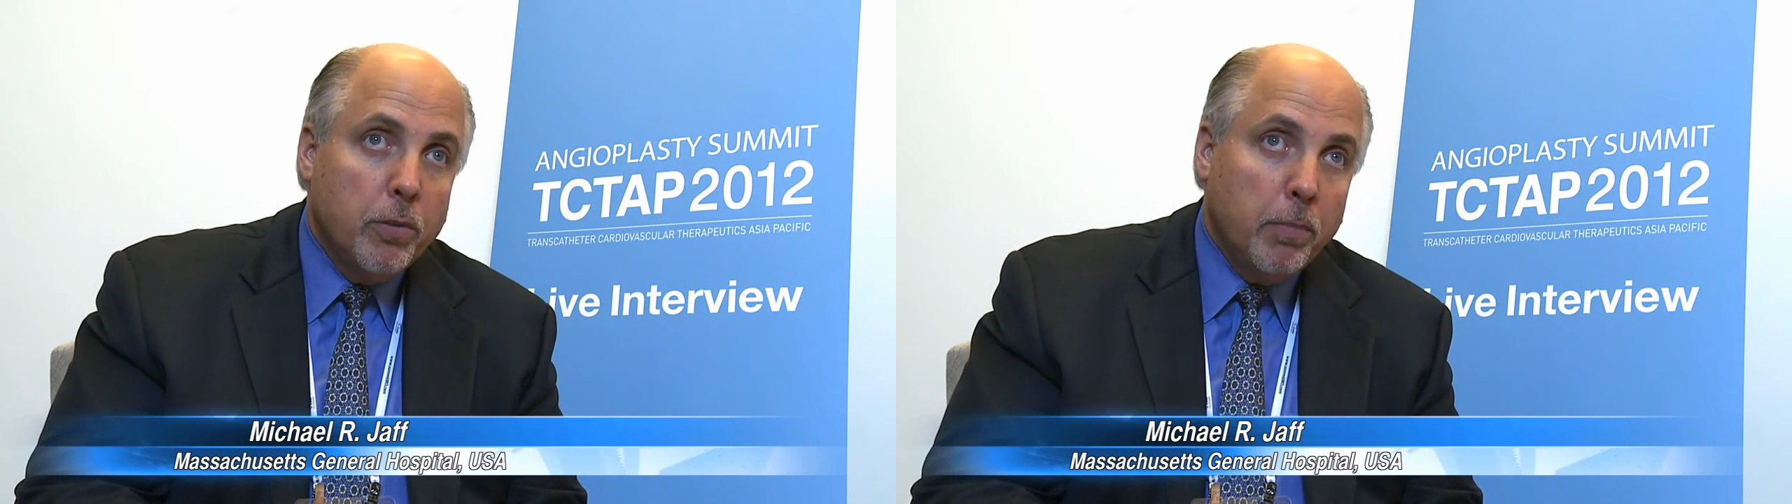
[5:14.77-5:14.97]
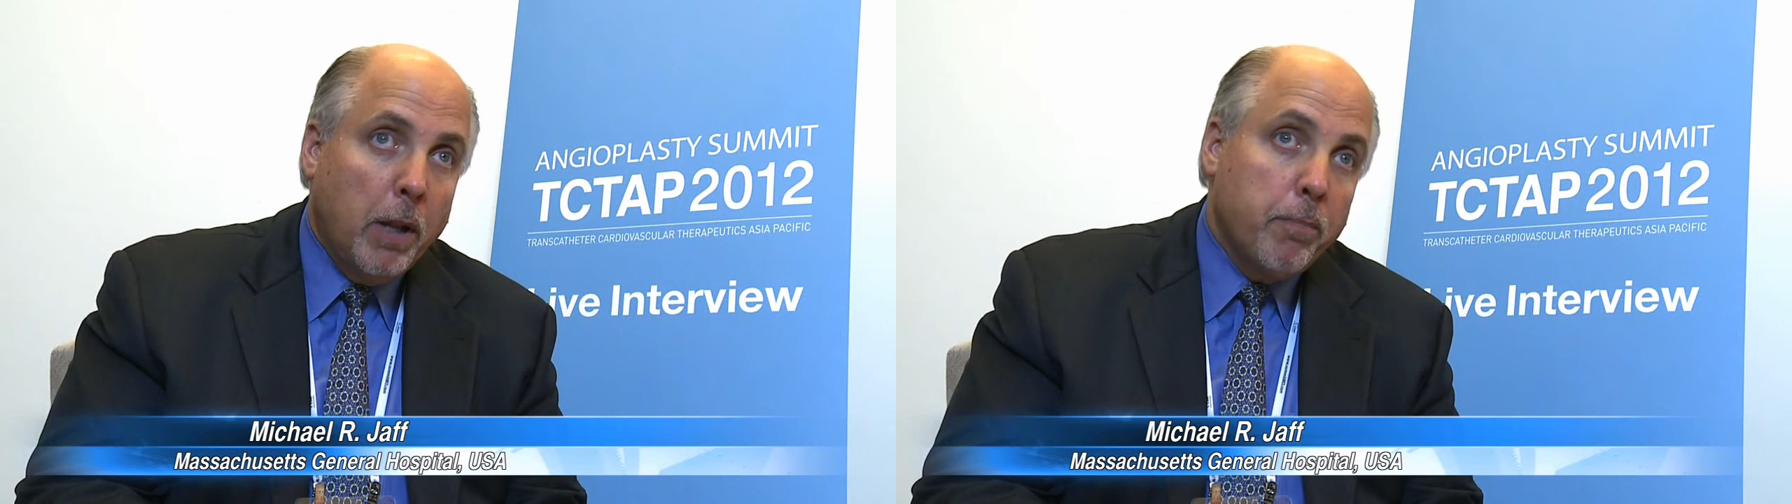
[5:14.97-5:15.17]

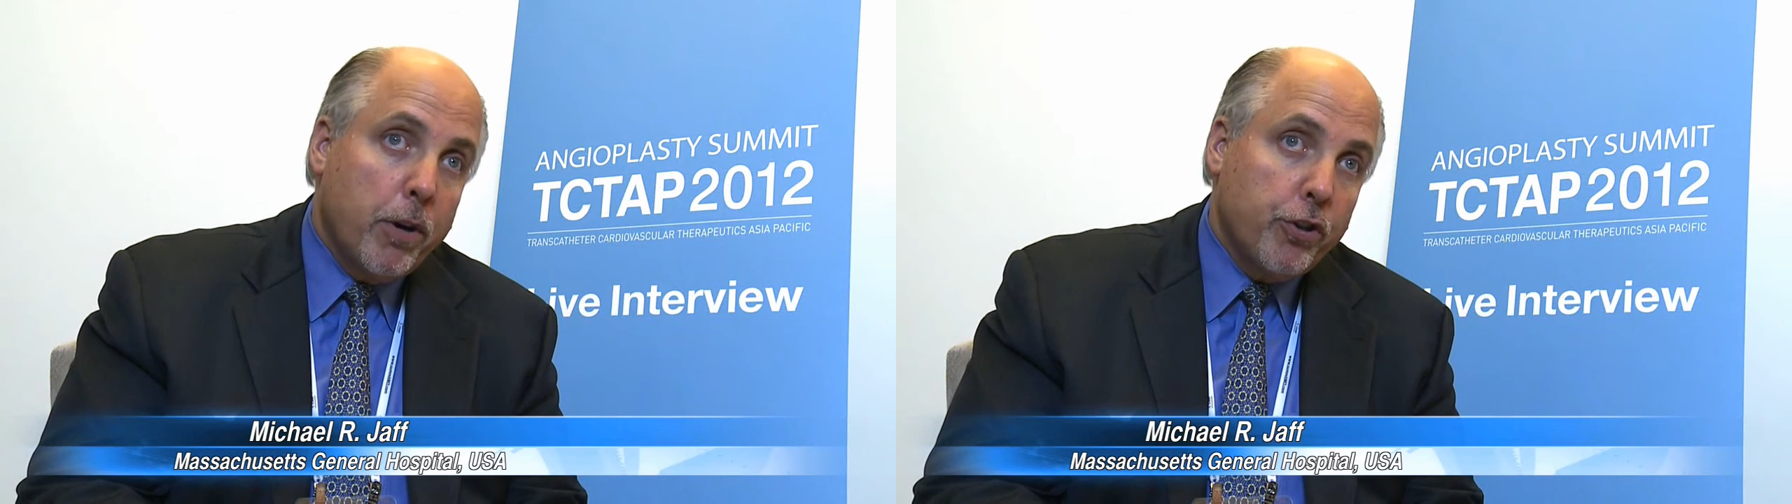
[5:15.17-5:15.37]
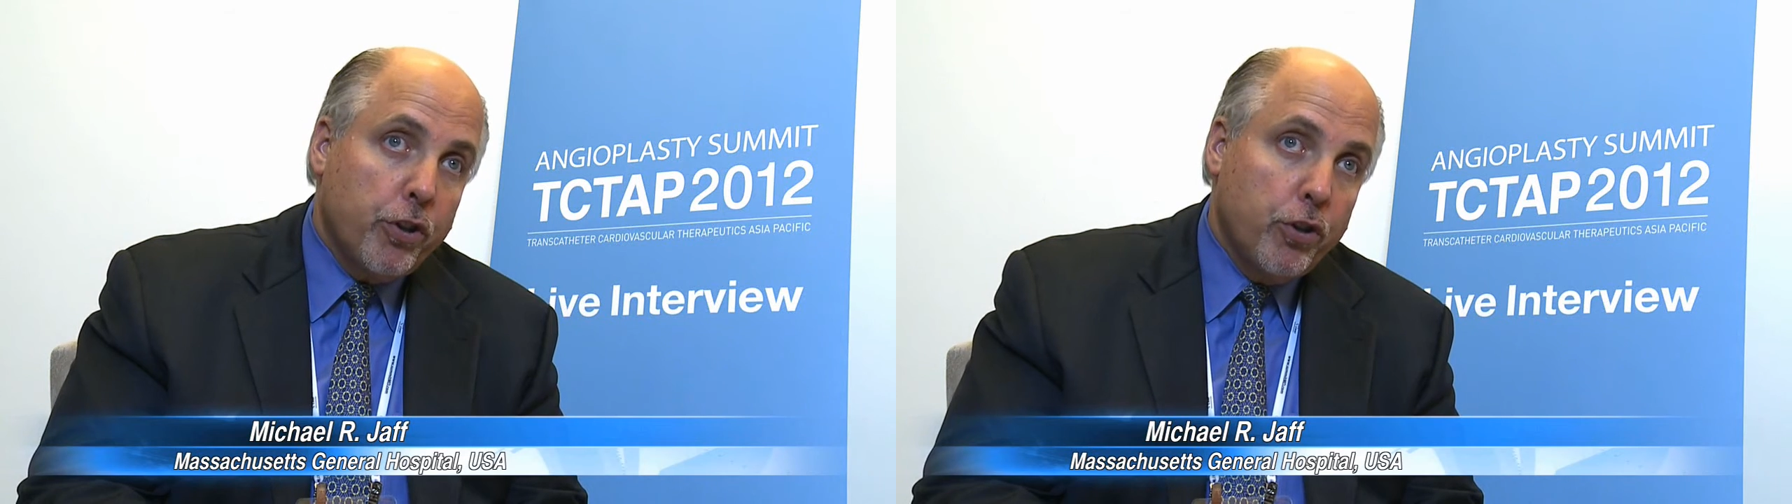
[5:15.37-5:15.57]
blood
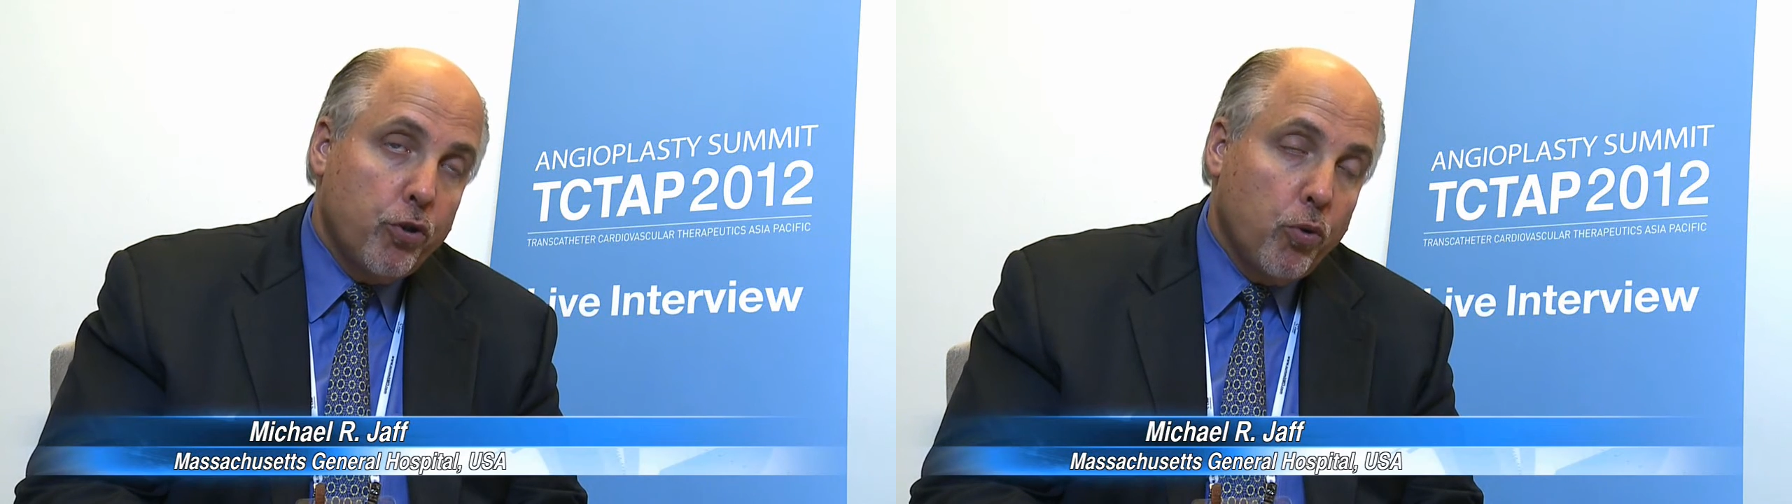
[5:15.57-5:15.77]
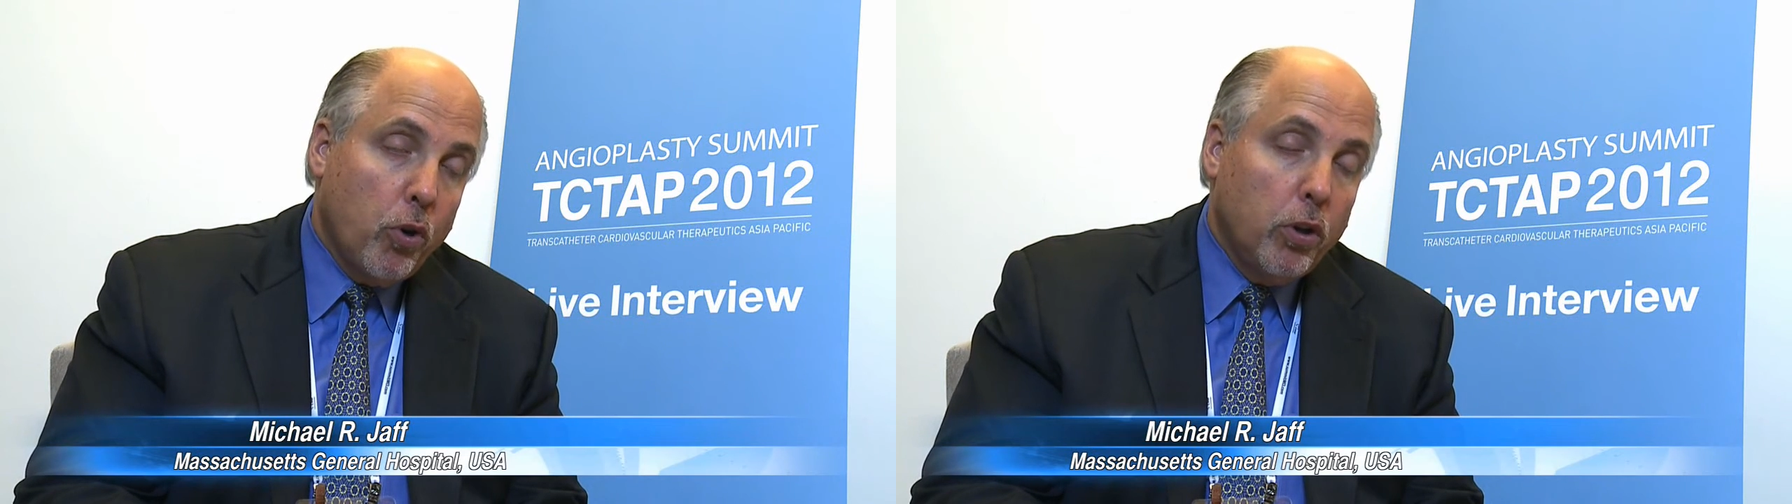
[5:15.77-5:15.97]
pressure
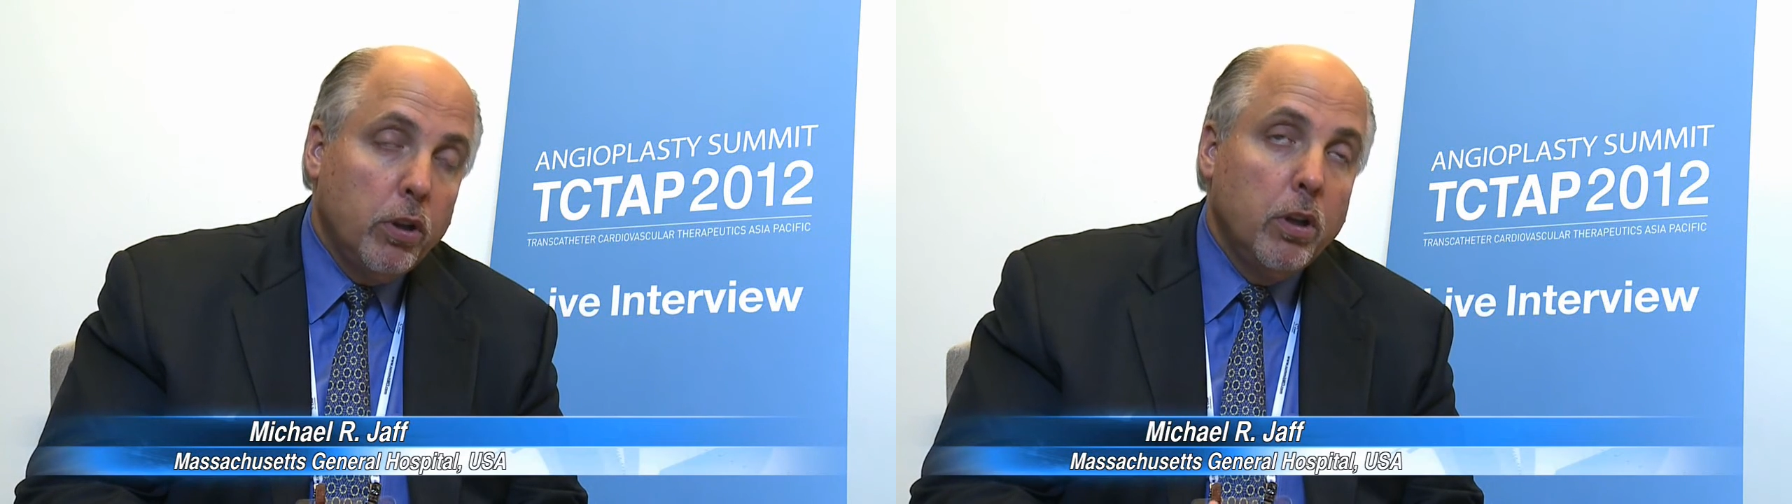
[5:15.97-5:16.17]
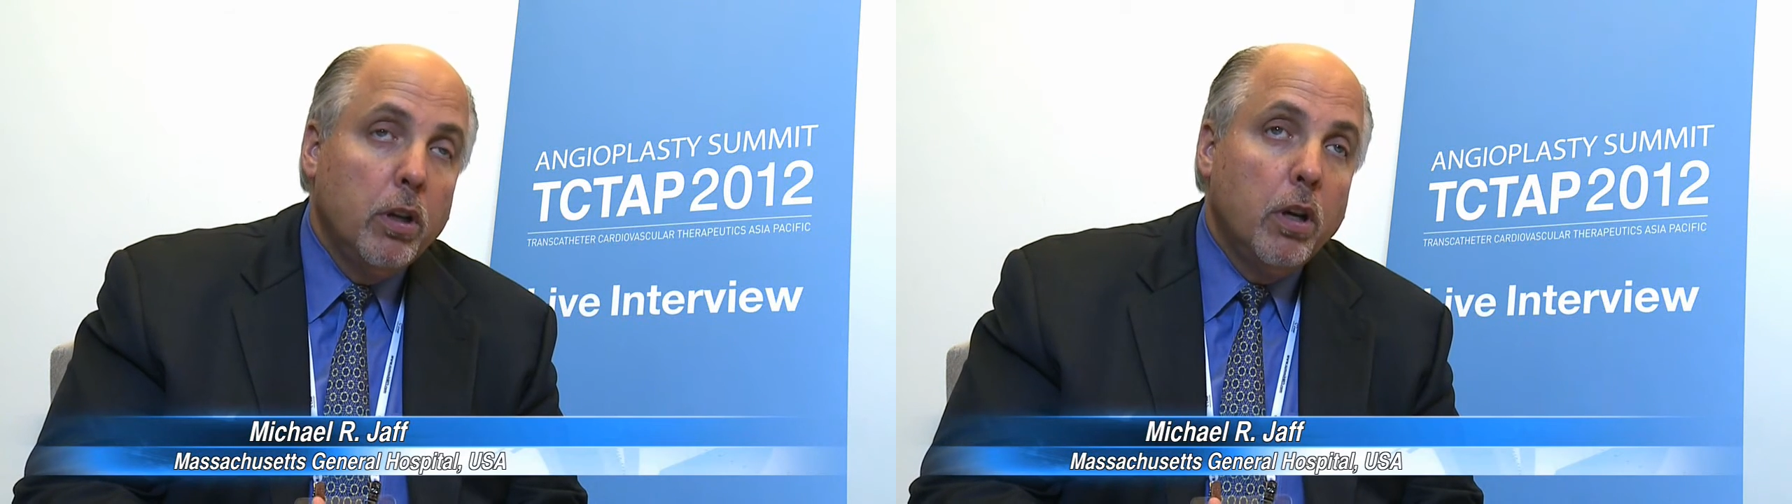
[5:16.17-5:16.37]
control,